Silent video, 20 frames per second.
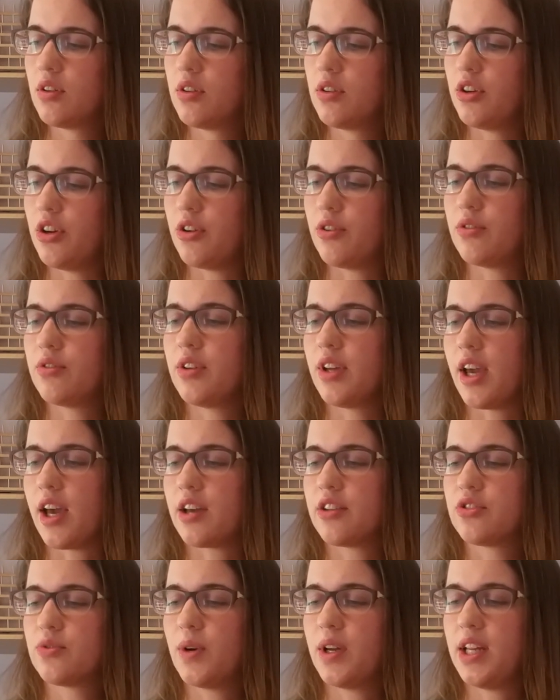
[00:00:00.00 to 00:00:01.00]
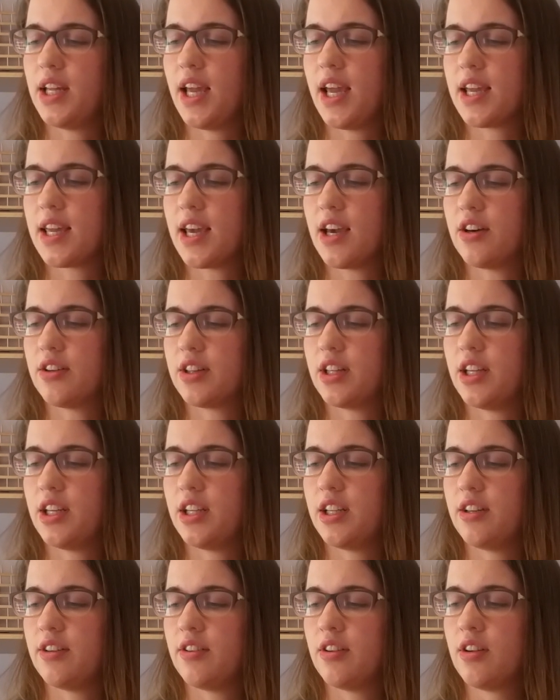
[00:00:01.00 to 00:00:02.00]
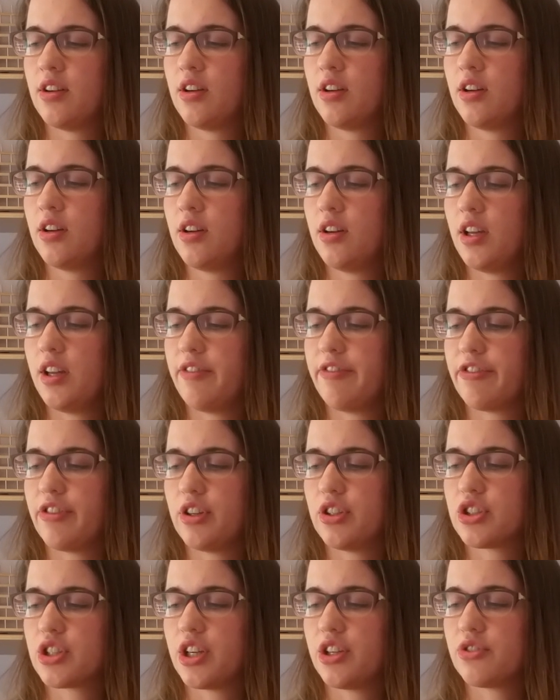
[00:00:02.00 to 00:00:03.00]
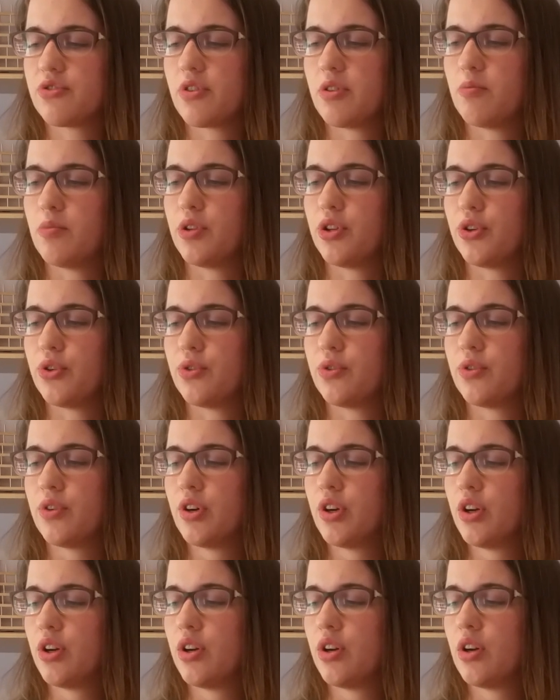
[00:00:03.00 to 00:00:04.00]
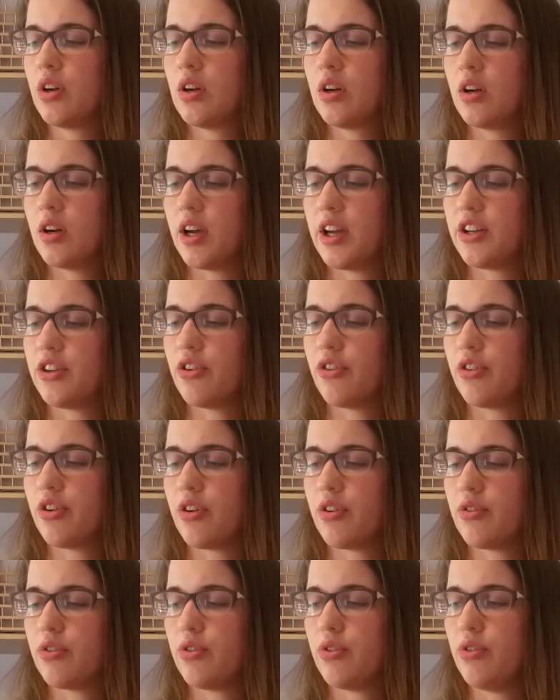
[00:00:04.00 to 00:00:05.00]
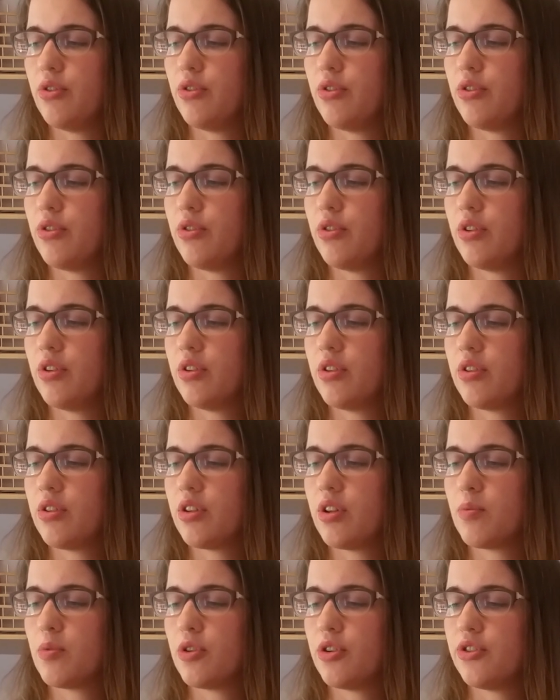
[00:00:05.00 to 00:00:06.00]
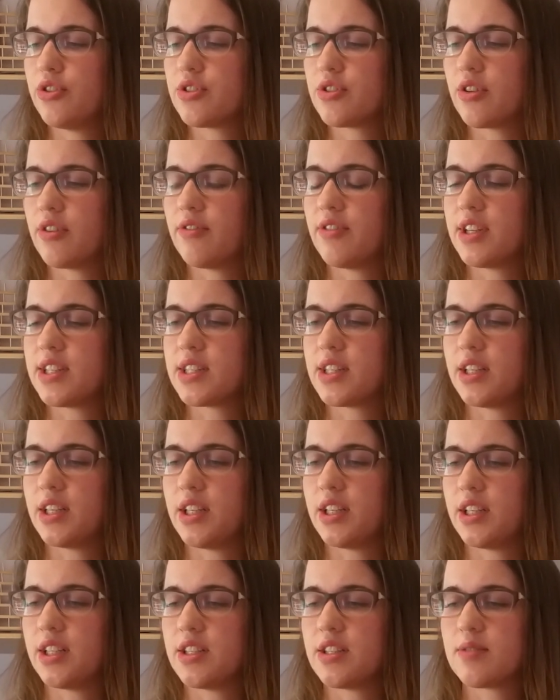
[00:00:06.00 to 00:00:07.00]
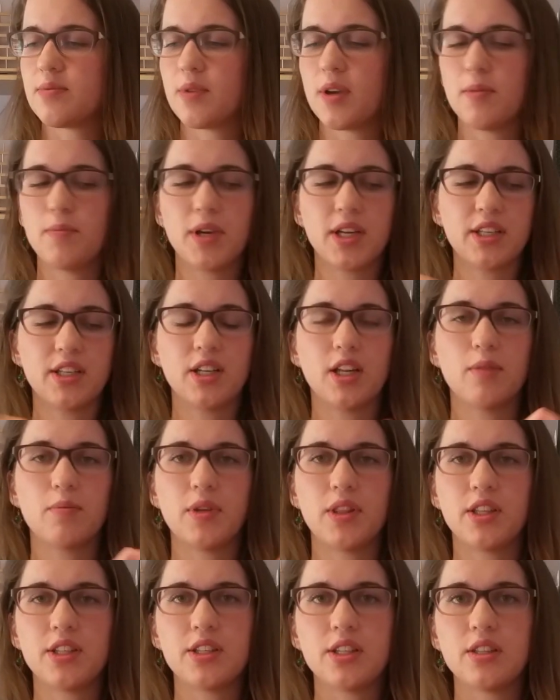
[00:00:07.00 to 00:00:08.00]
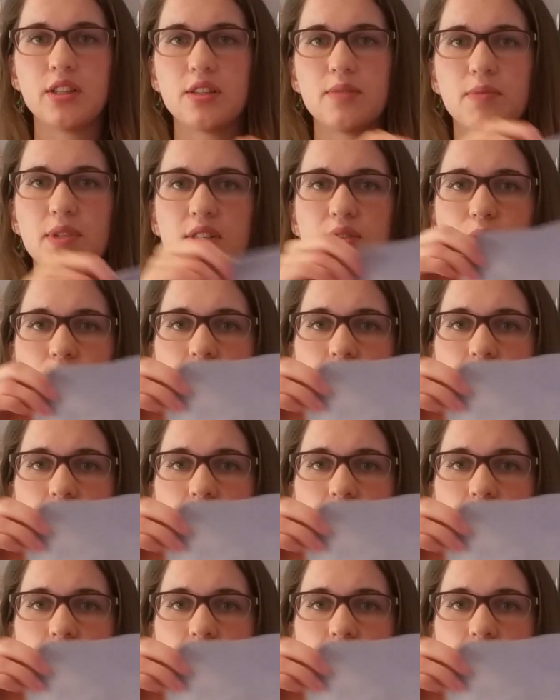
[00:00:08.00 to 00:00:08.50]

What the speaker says: No, yeah, 28 count linen in French Country Blue. I don't know who the producer of this linen is, but I picked it up at the Tinsmith's